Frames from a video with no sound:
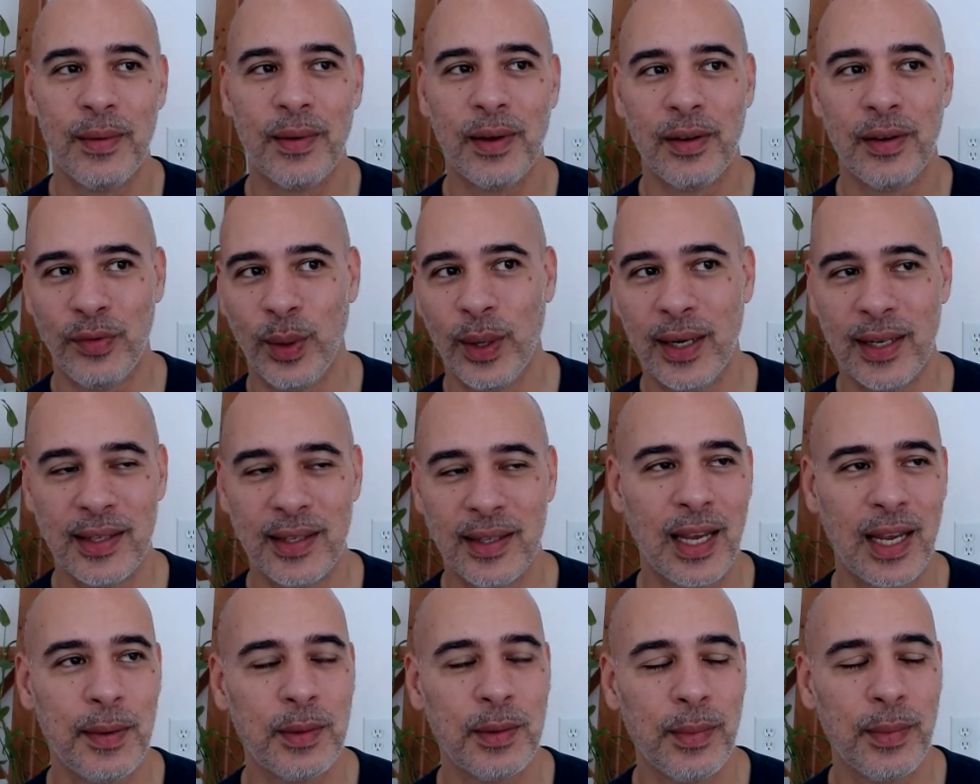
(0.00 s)
Avoidance
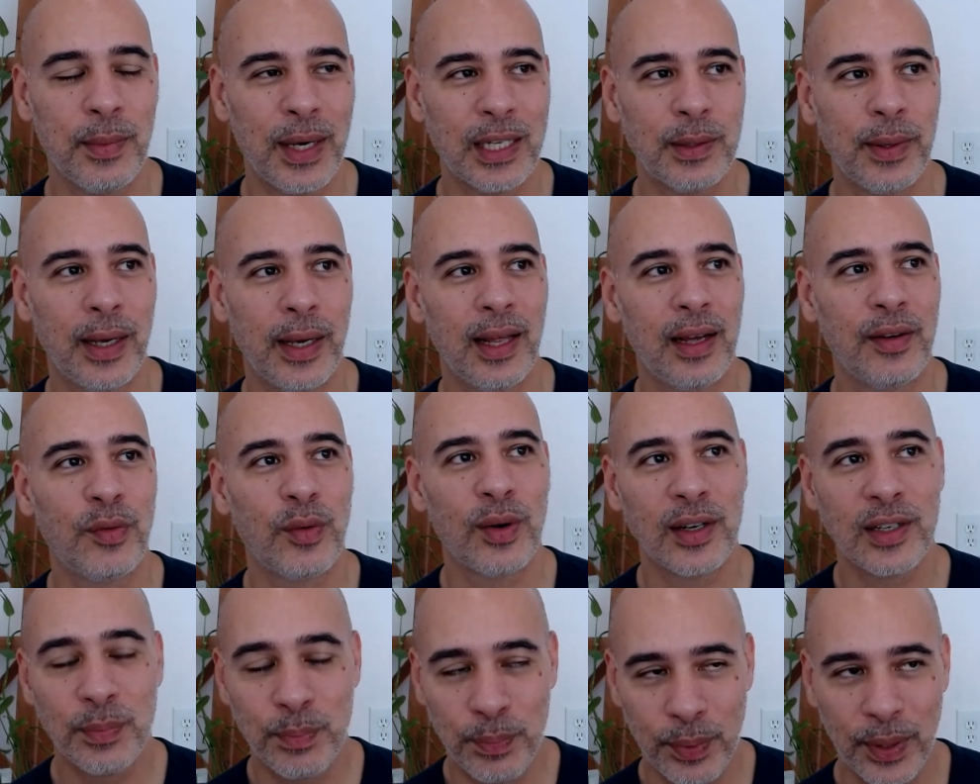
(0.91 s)
makes my life
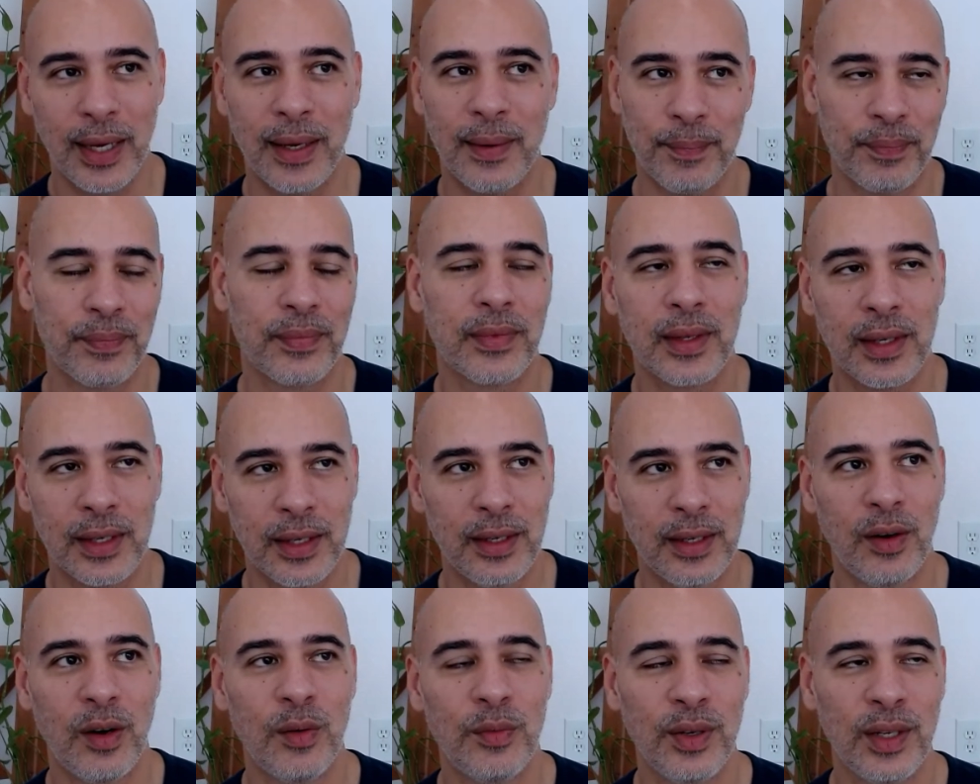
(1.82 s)
worse. But
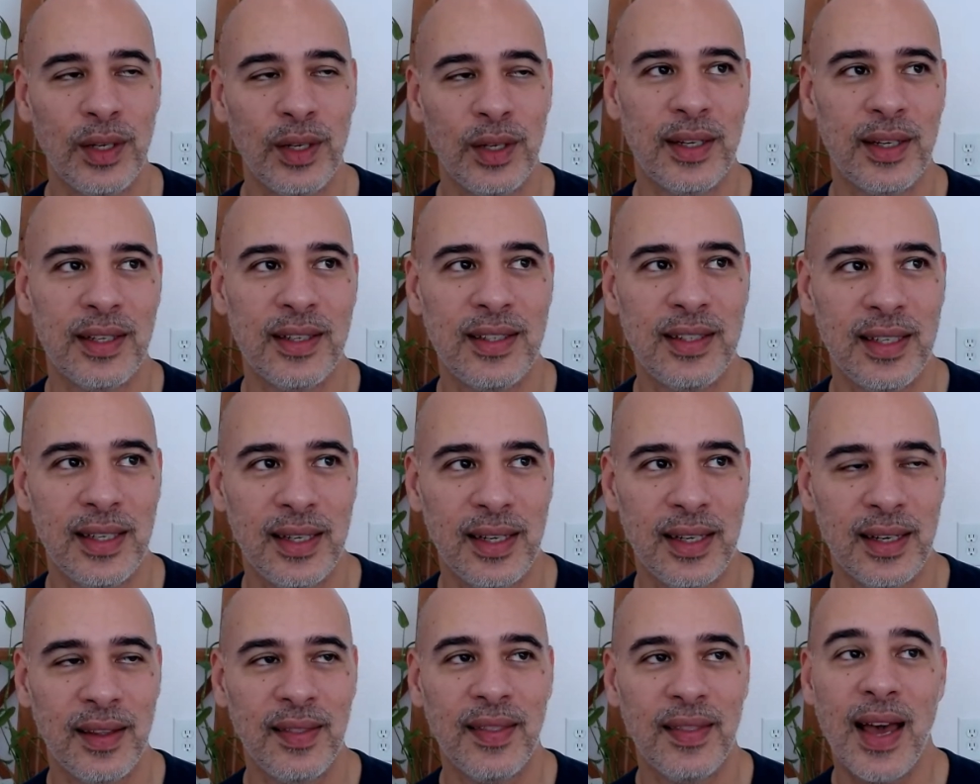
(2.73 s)
hopefully you can
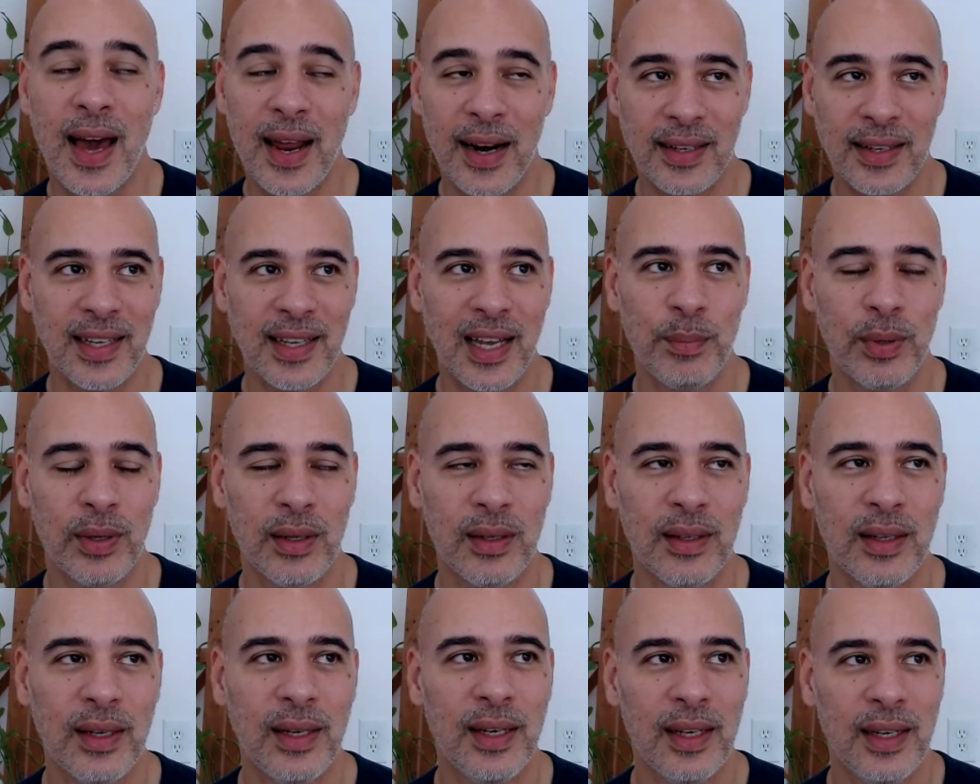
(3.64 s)
see in that
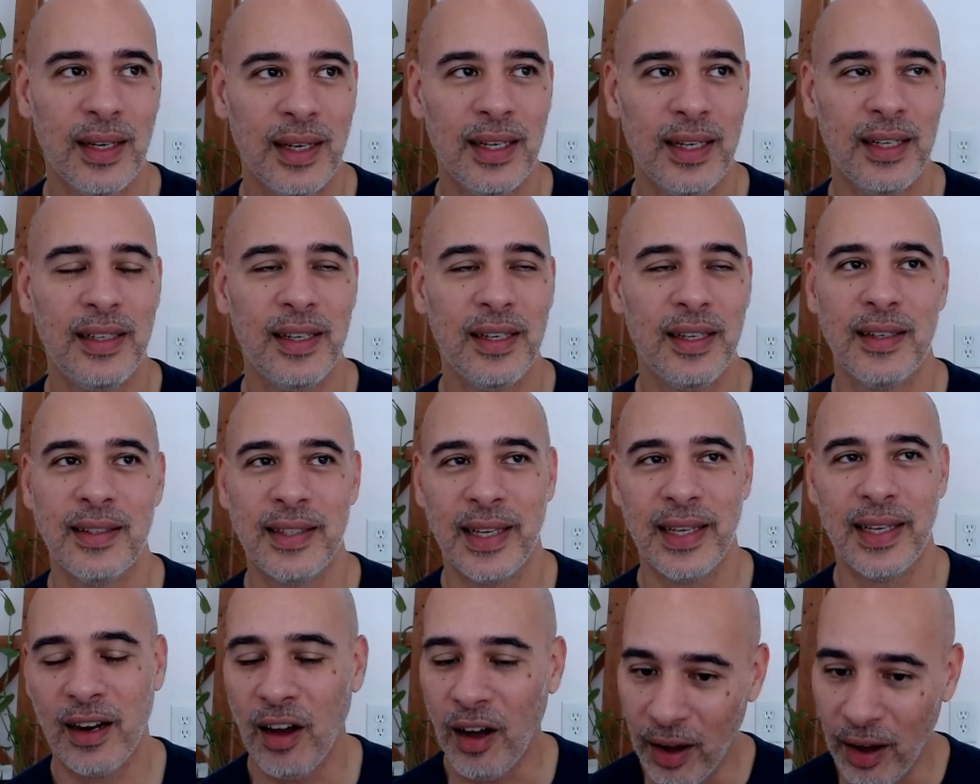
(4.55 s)
example, it does. And
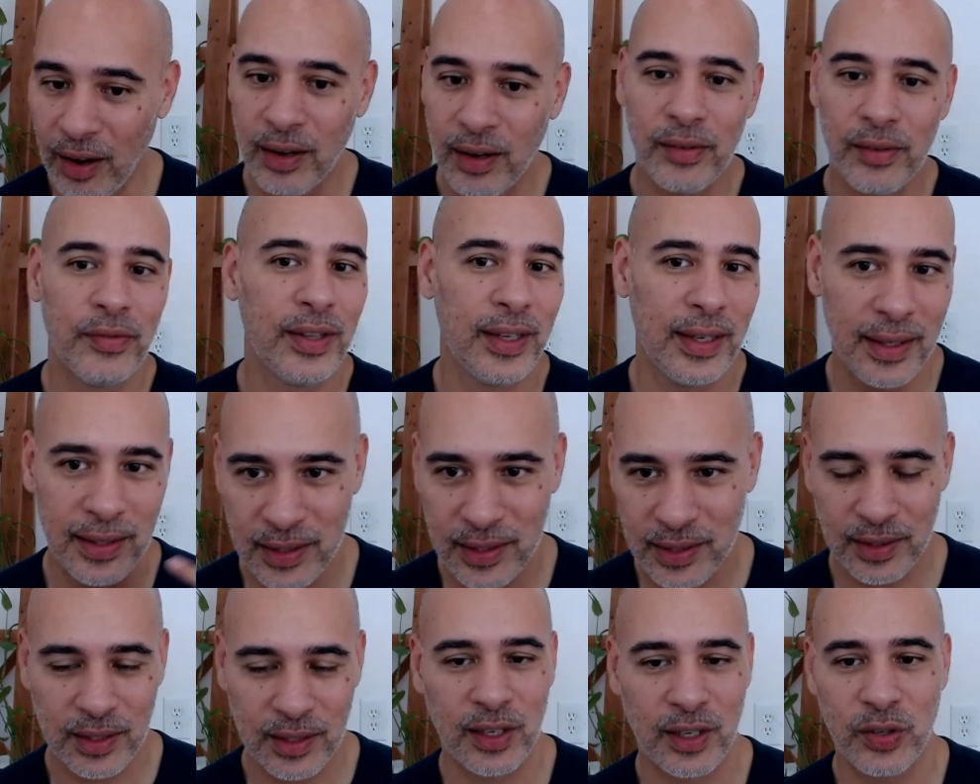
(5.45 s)
all of
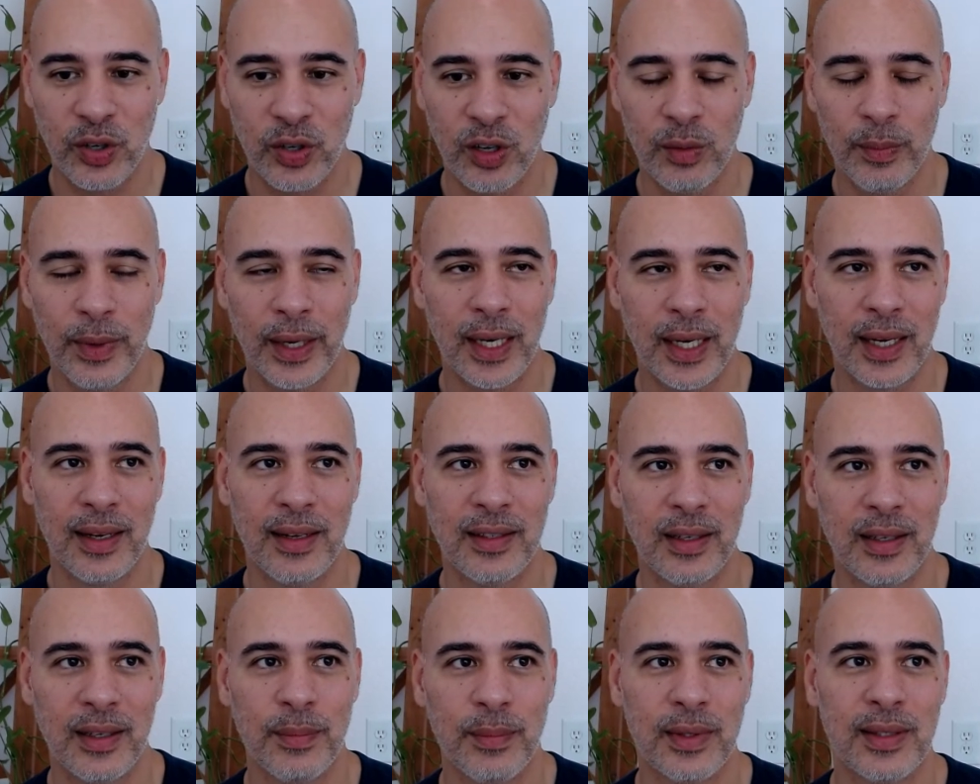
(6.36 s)
these control
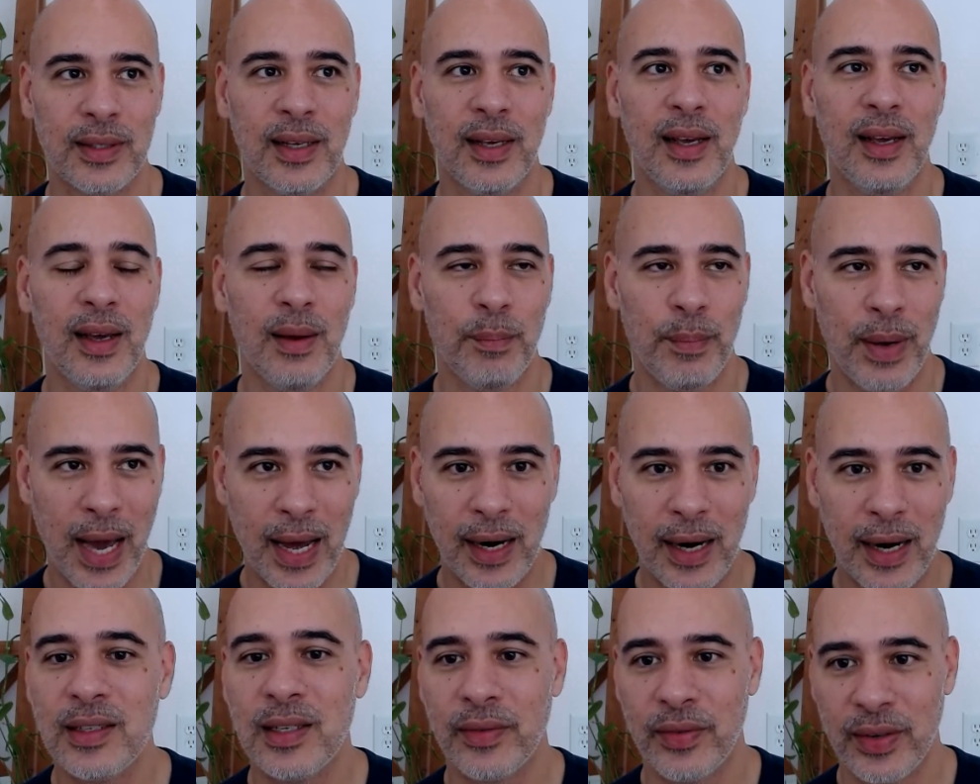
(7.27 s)
mechanisms,
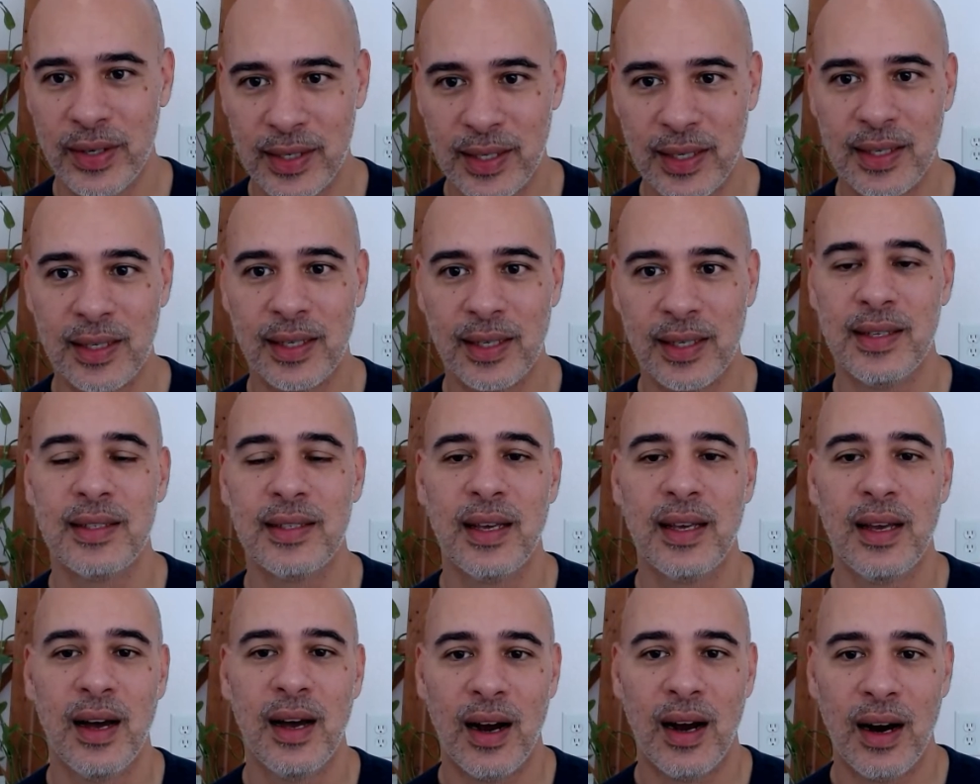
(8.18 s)
patterns of resistance,
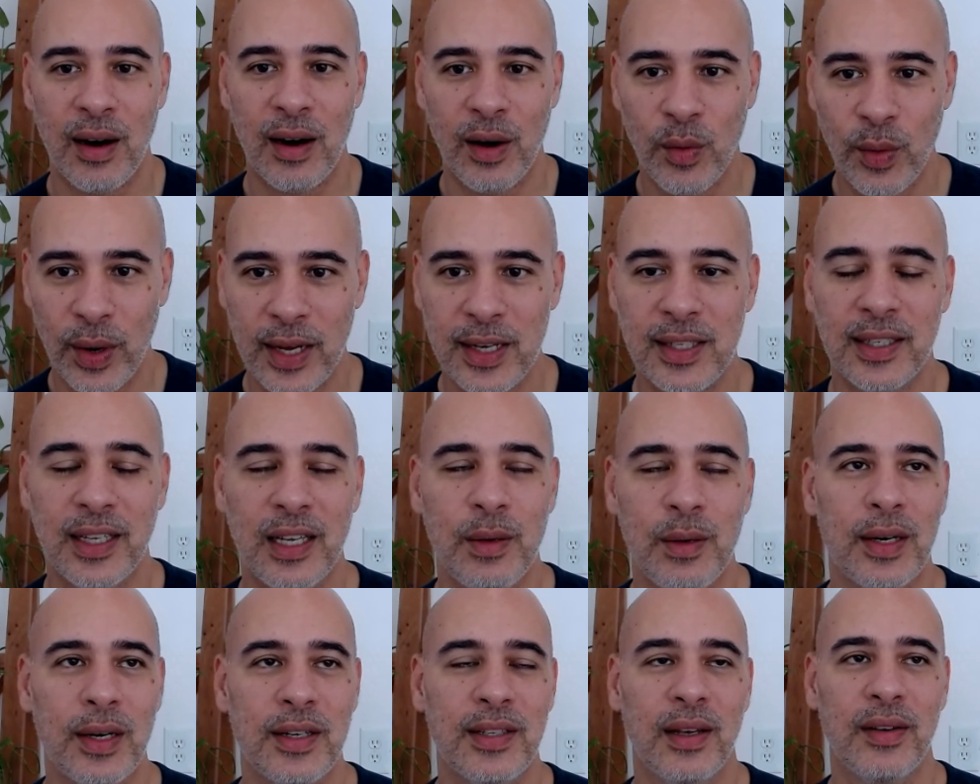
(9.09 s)
are ways to keep
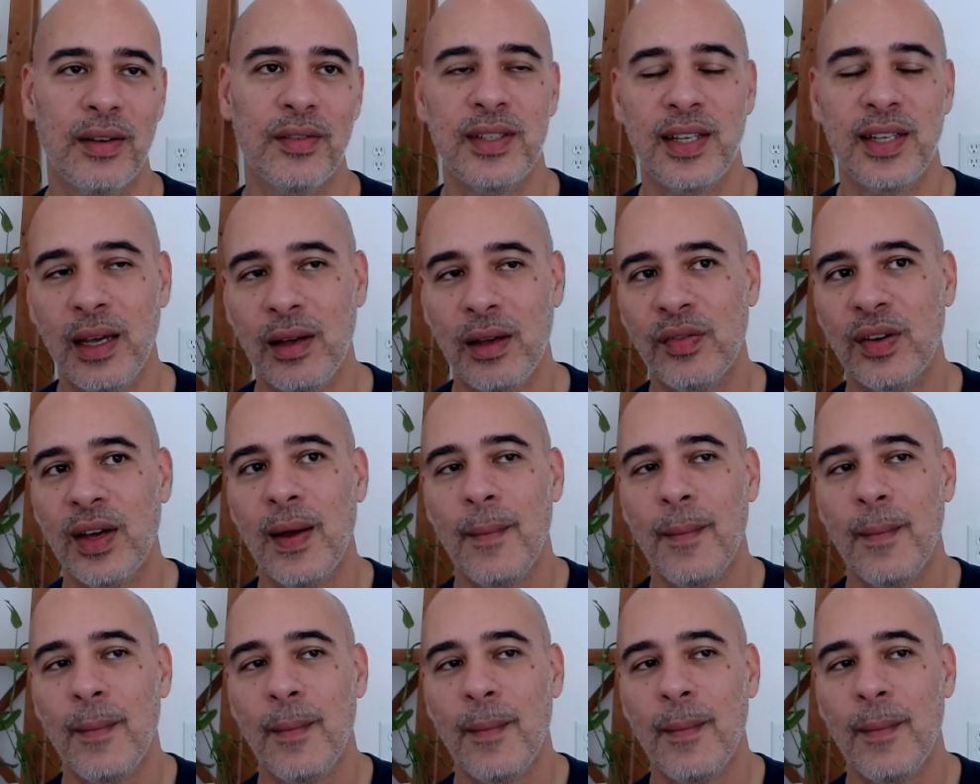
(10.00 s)
ourselves safe.